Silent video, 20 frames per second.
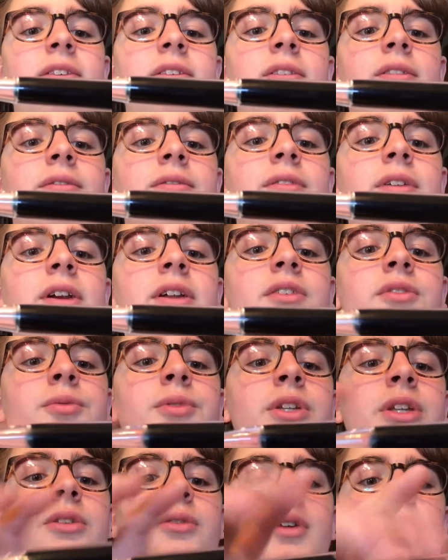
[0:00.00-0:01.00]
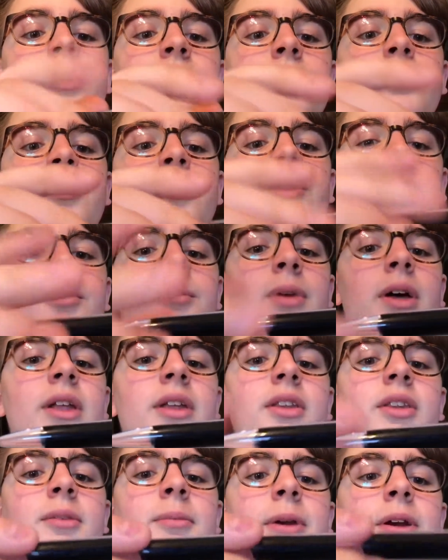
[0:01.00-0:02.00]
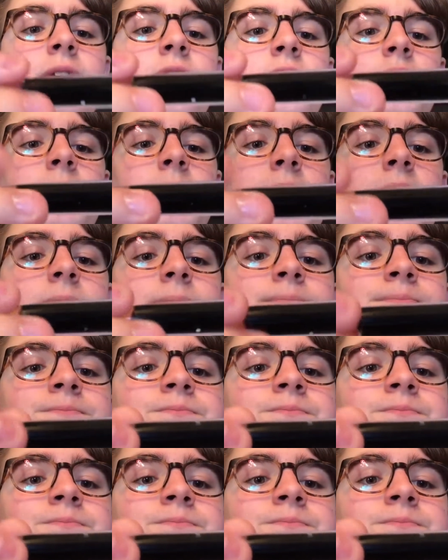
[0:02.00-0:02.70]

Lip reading: of the threads when you unscrew the barrel of the pen.